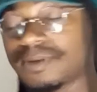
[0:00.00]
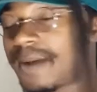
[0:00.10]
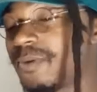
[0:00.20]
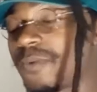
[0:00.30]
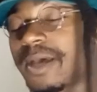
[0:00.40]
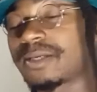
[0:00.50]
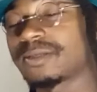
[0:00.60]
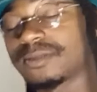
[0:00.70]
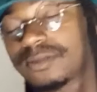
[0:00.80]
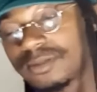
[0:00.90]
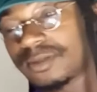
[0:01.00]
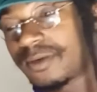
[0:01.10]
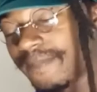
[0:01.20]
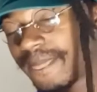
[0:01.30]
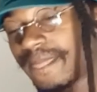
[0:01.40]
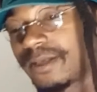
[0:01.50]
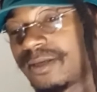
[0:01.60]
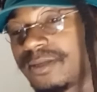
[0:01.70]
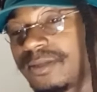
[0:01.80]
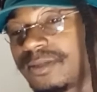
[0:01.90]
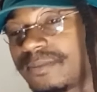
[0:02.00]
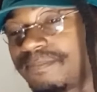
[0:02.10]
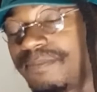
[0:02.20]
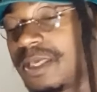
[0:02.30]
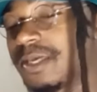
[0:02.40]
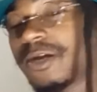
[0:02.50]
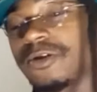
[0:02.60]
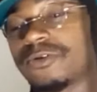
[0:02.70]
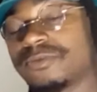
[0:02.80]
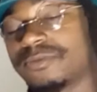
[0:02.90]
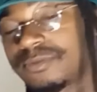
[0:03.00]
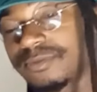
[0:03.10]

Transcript: Bobby Wagner, Pete Carroll.